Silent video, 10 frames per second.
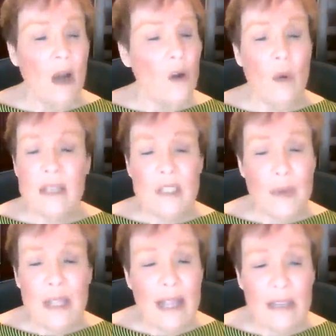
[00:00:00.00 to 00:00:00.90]
Once
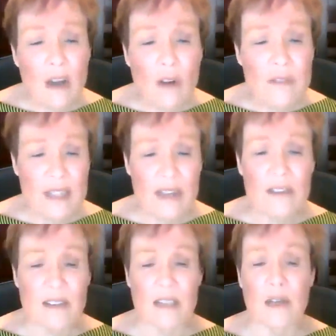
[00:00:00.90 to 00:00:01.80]
we let go of
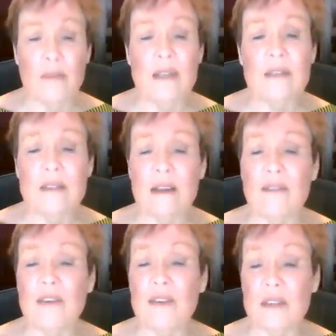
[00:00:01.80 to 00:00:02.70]
scarcity, we
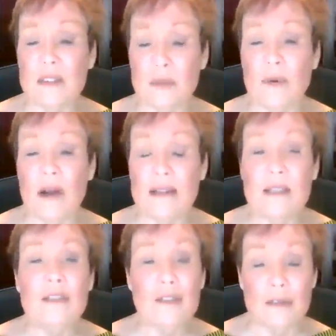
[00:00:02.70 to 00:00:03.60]
discover the
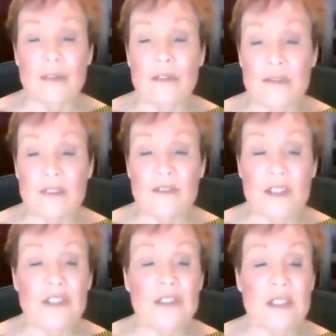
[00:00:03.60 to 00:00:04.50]
surprising truth of
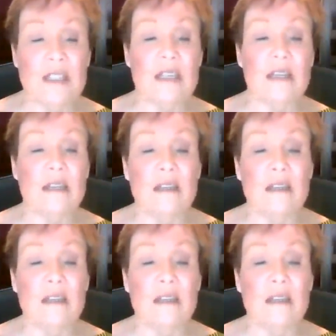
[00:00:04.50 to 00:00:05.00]
sufficiency.